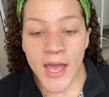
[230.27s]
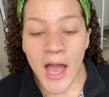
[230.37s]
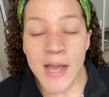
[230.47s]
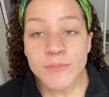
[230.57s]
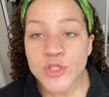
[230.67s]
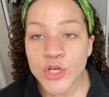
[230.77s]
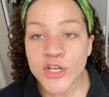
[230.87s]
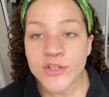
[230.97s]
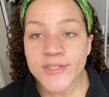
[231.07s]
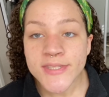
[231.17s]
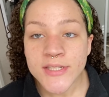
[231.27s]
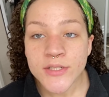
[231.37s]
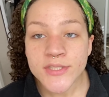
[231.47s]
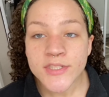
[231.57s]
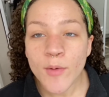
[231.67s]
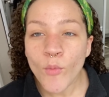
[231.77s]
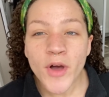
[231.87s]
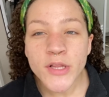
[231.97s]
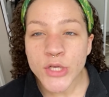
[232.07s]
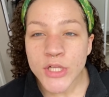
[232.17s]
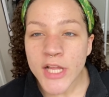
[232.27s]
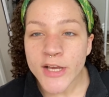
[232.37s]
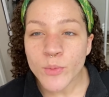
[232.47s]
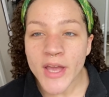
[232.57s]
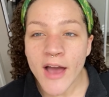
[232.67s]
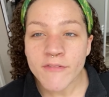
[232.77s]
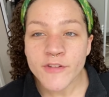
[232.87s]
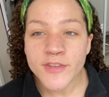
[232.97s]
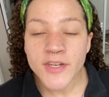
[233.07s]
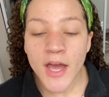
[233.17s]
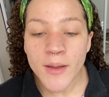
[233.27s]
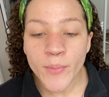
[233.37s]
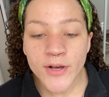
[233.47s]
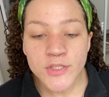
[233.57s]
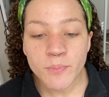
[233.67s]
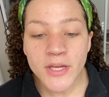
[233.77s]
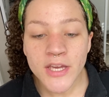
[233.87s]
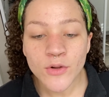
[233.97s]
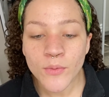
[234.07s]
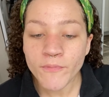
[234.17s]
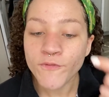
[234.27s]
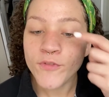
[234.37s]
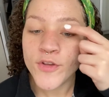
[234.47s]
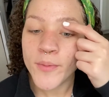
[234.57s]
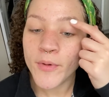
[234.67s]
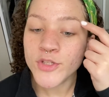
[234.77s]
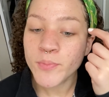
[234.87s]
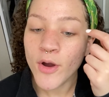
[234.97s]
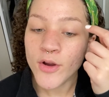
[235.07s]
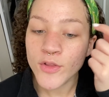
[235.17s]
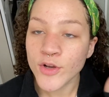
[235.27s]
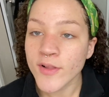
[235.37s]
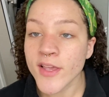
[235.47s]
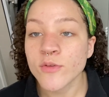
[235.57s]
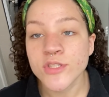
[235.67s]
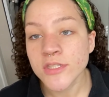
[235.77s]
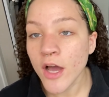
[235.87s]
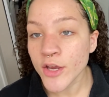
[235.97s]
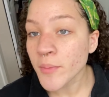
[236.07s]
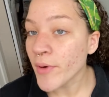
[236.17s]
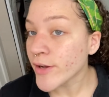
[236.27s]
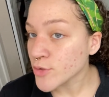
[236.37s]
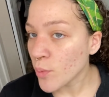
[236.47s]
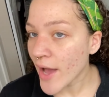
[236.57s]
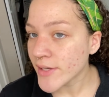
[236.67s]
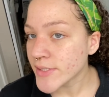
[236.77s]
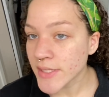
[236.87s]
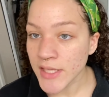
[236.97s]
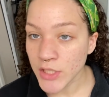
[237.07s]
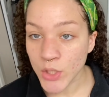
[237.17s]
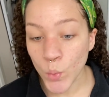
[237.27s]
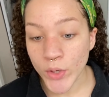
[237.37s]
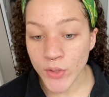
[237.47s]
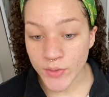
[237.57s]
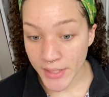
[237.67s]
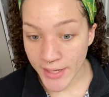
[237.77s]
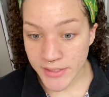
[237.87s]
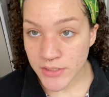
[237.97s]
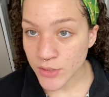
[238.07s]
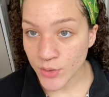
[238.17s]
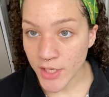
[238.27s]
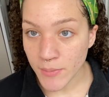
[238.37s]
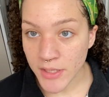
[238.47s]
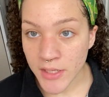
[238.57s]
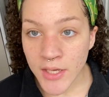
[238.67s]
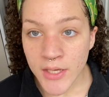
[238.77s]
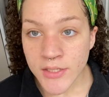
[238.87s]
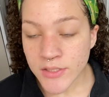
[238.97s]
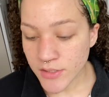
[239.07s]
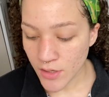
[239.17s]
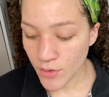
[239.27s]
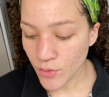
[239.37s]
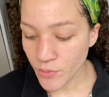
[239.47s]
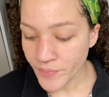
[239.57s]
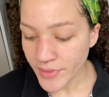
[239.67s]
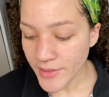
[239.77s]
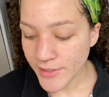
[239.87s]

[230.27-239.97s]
I'm sure it'll still somewhat look like we have filled in eyebrows, but it'll, for the most part, look like you just got your brows waxed and they look real nice, you know what I mean? So that's